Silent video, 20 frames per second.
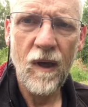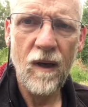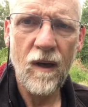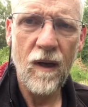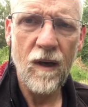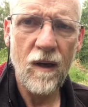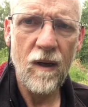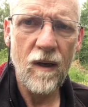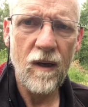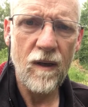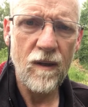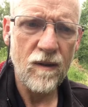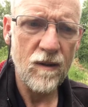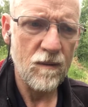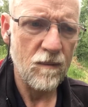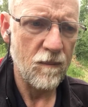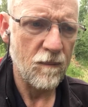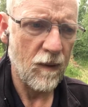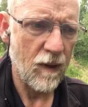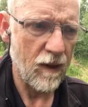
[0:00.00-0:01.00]

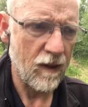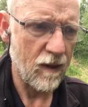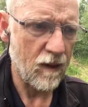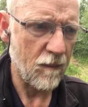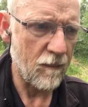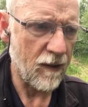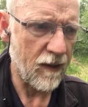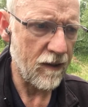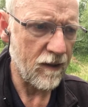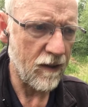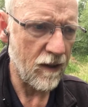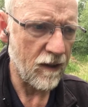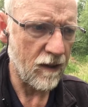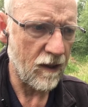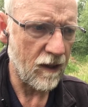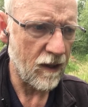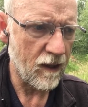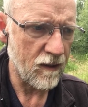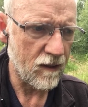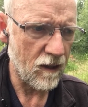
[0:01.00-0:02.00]
It's by a comedian.
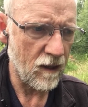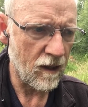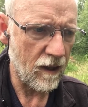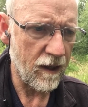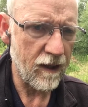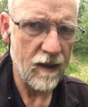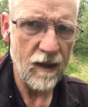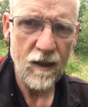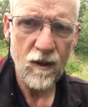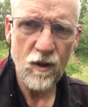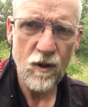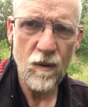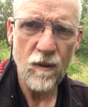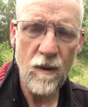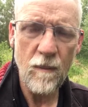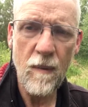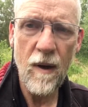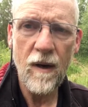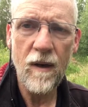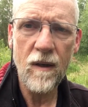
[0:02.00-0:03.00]
He has a late night show in
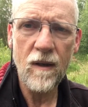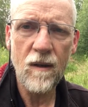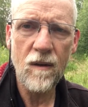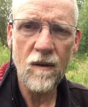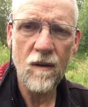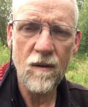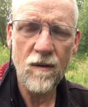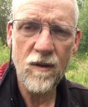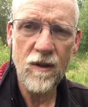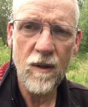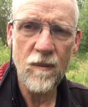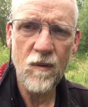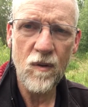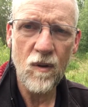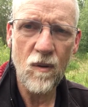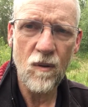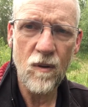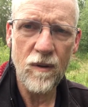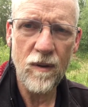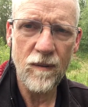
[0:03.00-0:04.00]
America called James
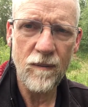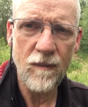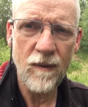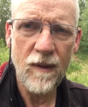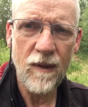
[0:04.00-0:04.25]
Corden.